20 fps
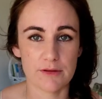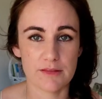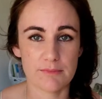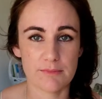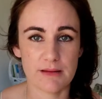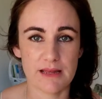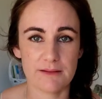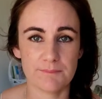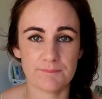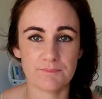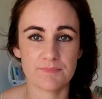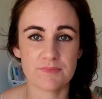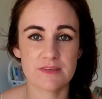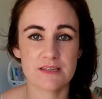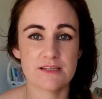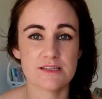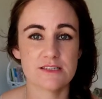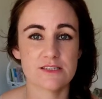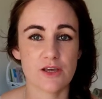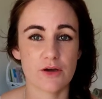with me.
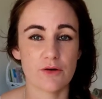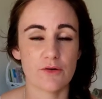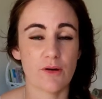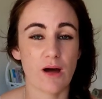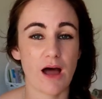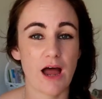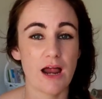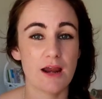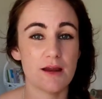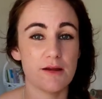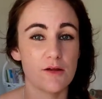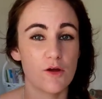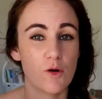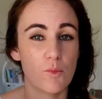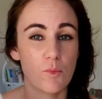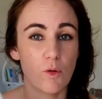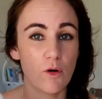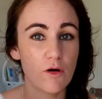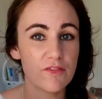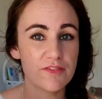So I
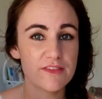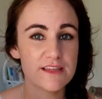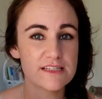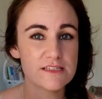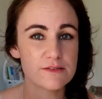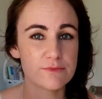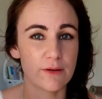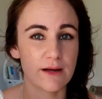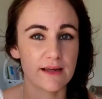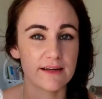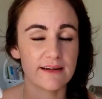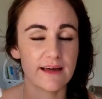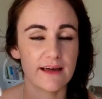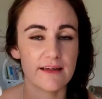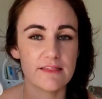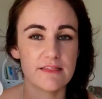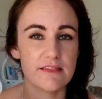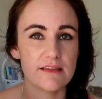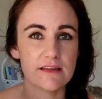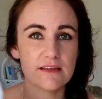bought this one, I
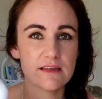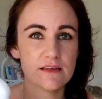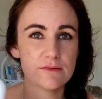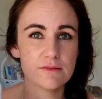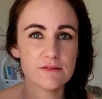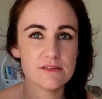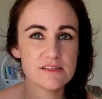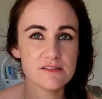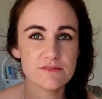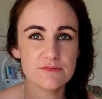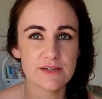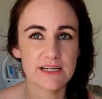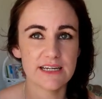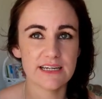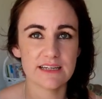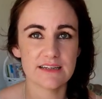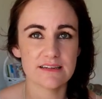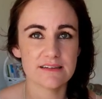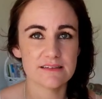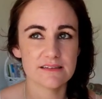think it was
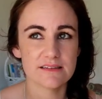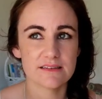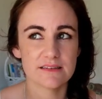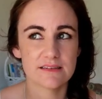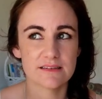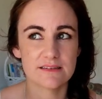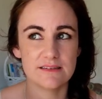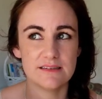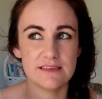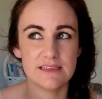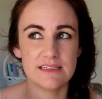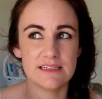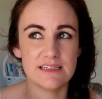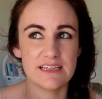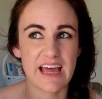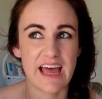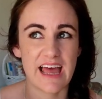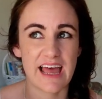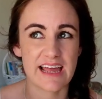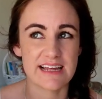around
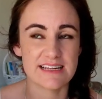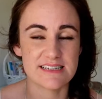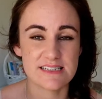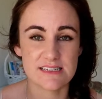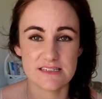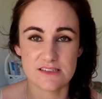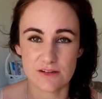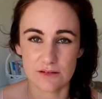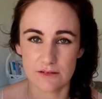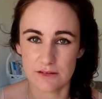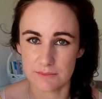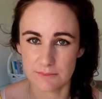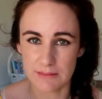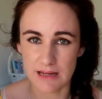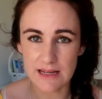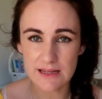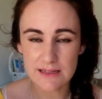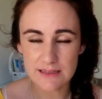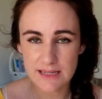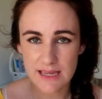the $80
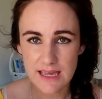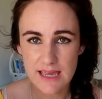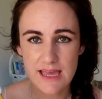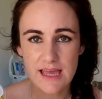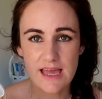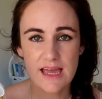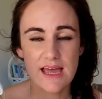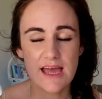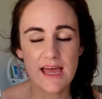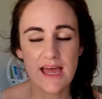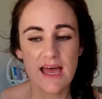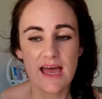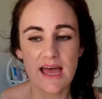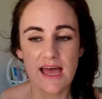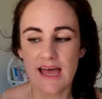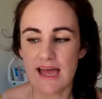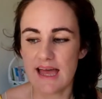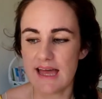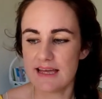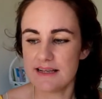mark,
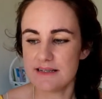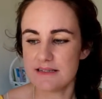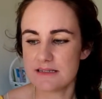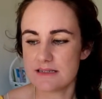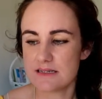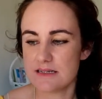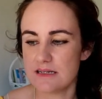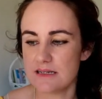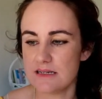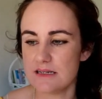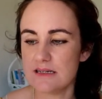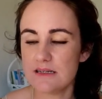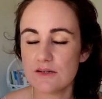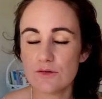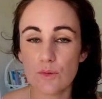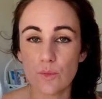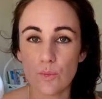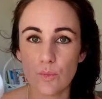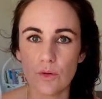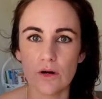and
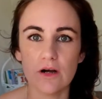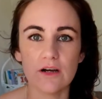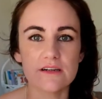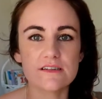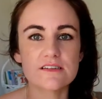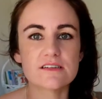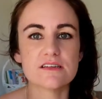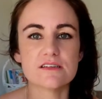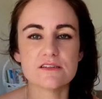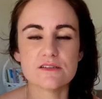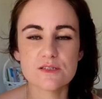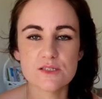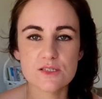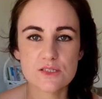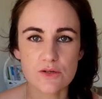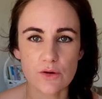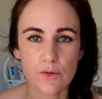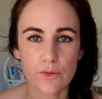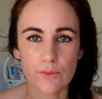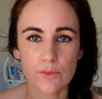it worked
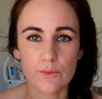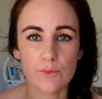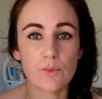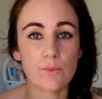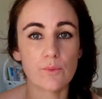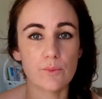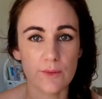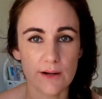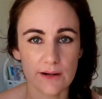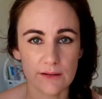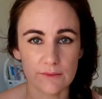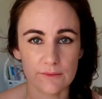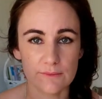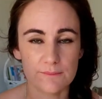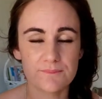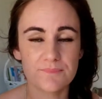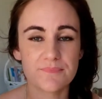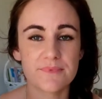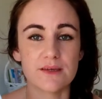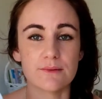so well.
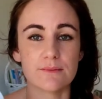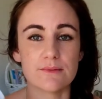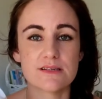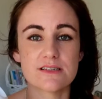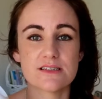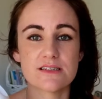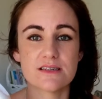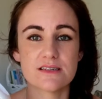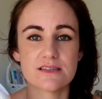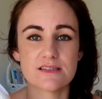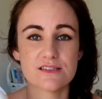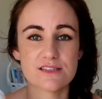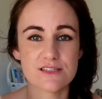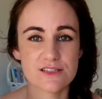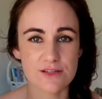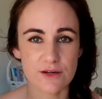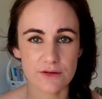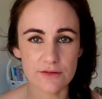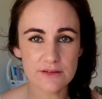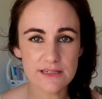It was
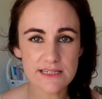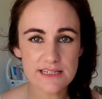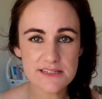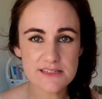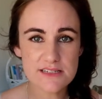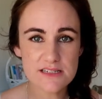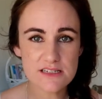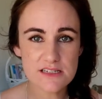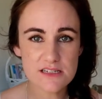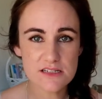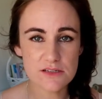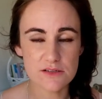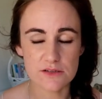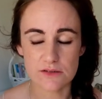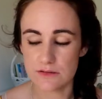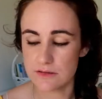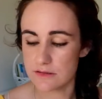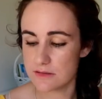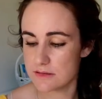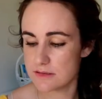so easy to
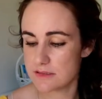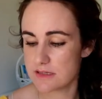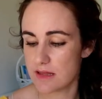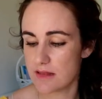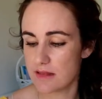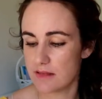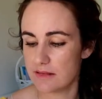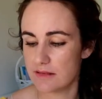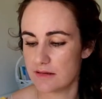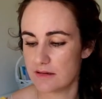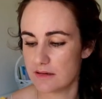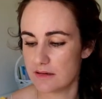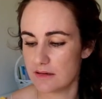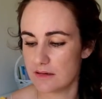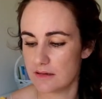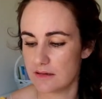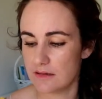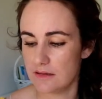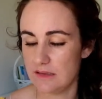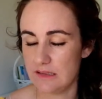use.
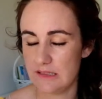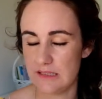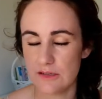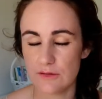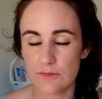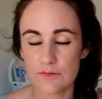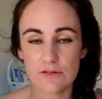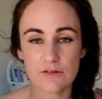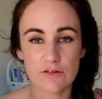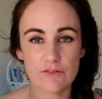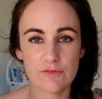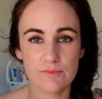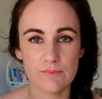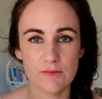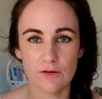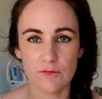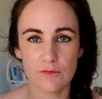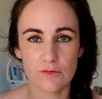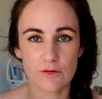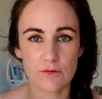The yield of
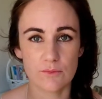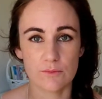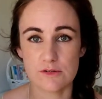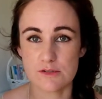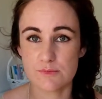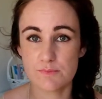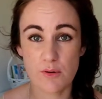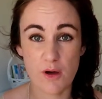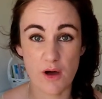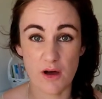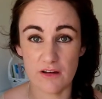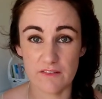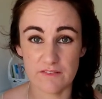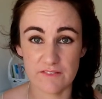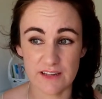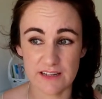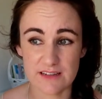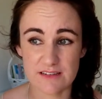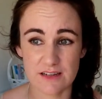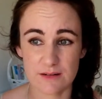milk was
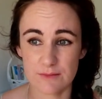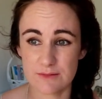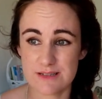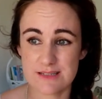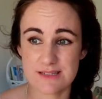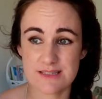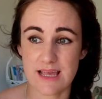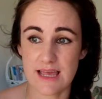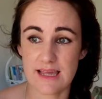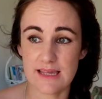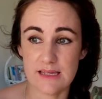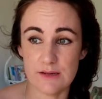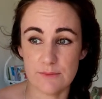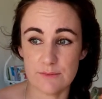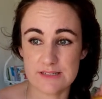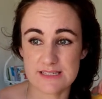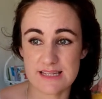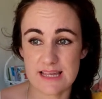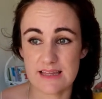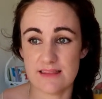perfect. I would say it
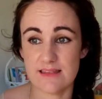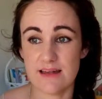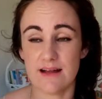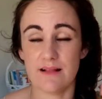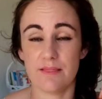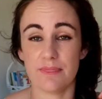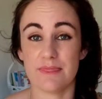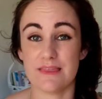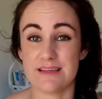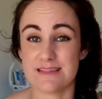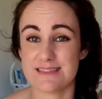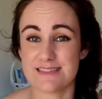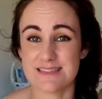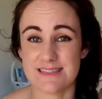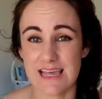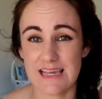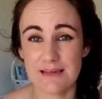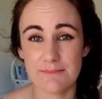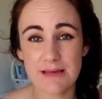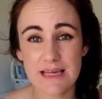was either the
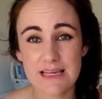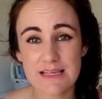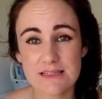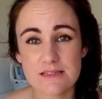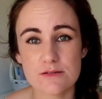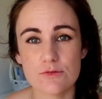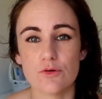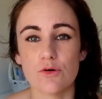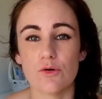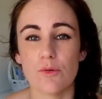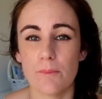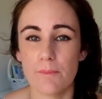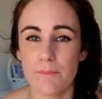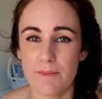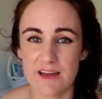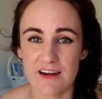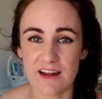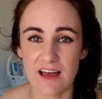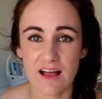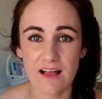same as or
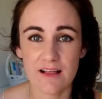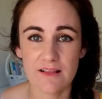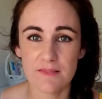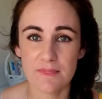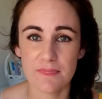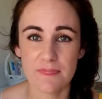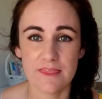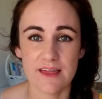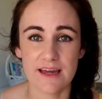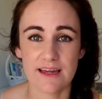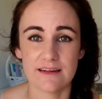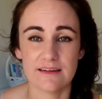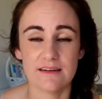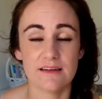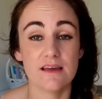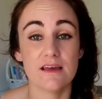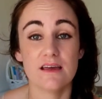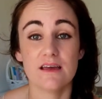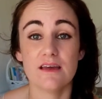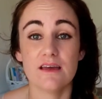better than
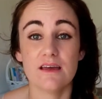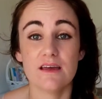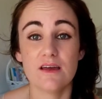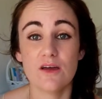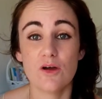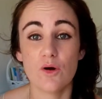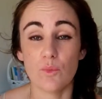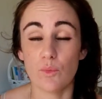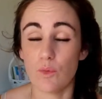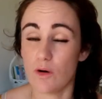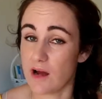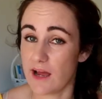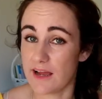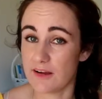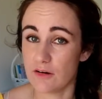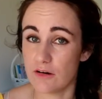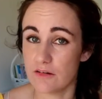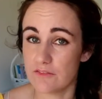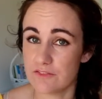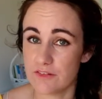what I
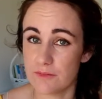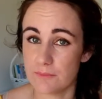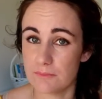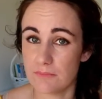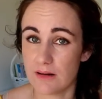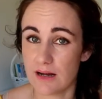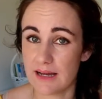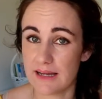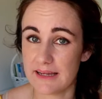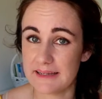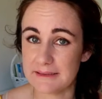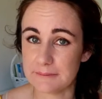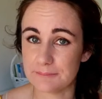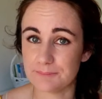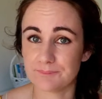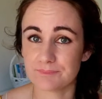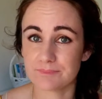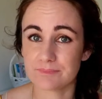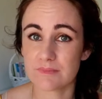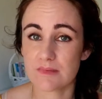got from my
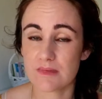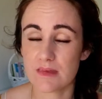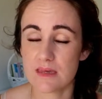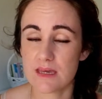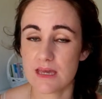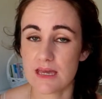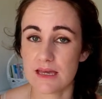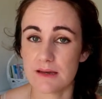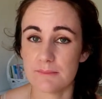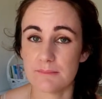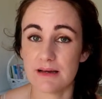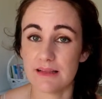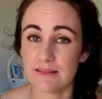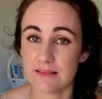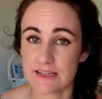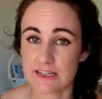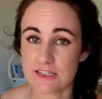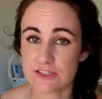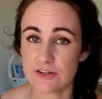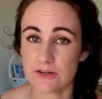
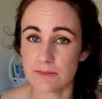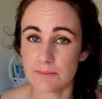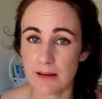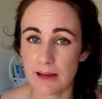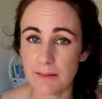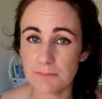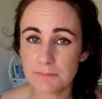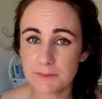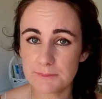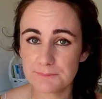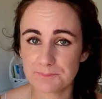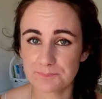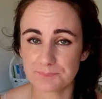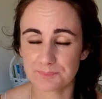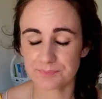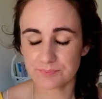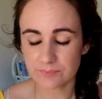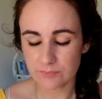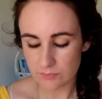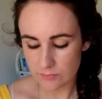electric pump,
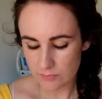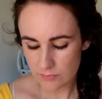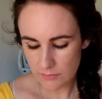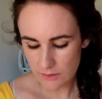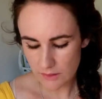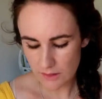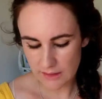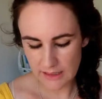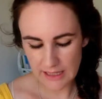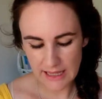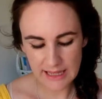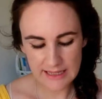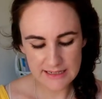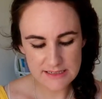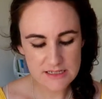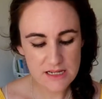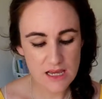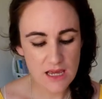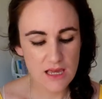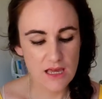
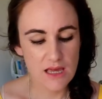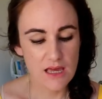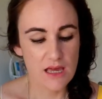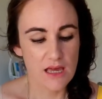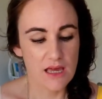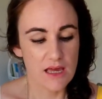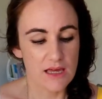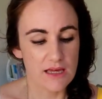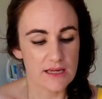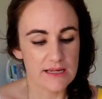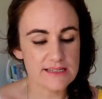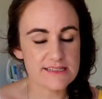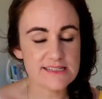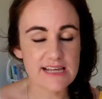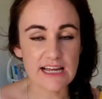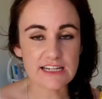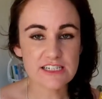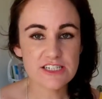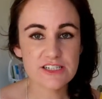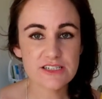and it's
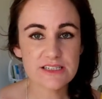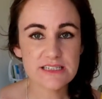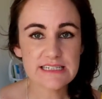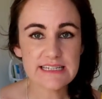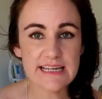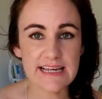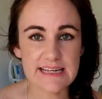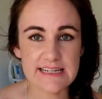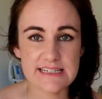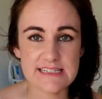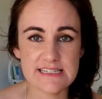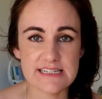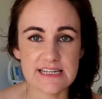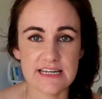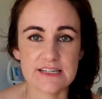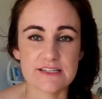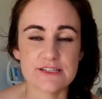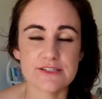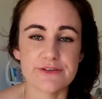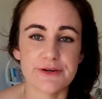actually
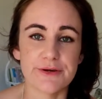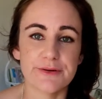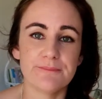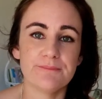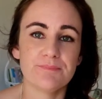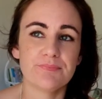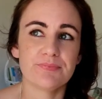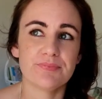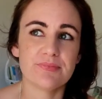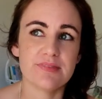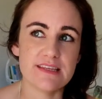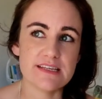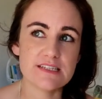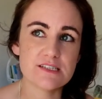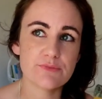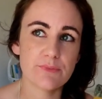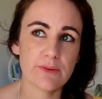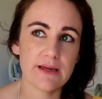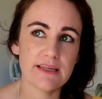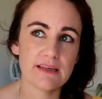easier. So
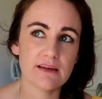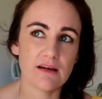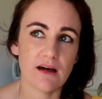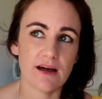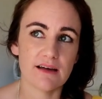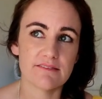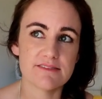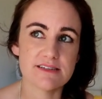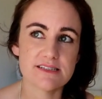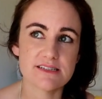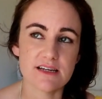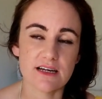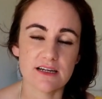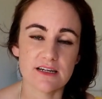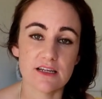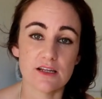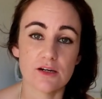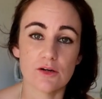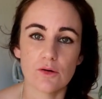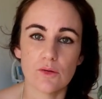this week
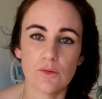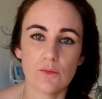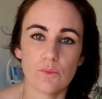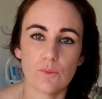I